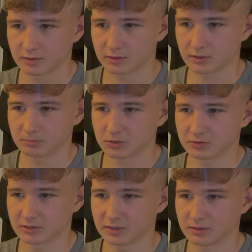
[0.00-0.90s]
and
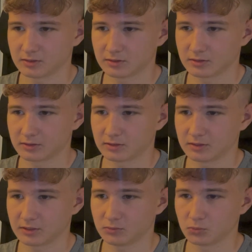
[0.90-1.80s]
because then the
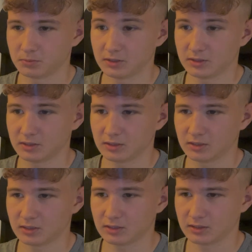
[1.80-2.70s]
knight would be
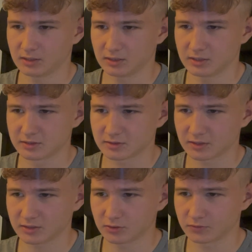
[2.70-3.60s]

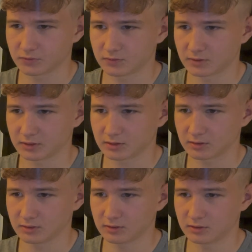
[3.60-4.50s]
inside of, like,
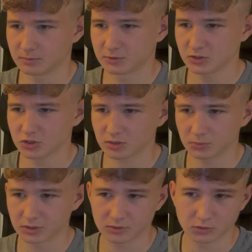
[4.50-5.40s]
in the position, and
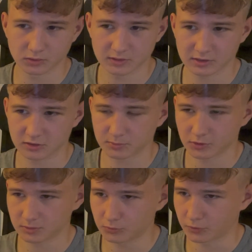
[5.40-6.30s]
we couldn't take this pawn
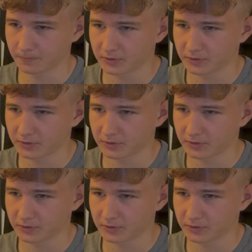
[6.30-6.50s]
anymore.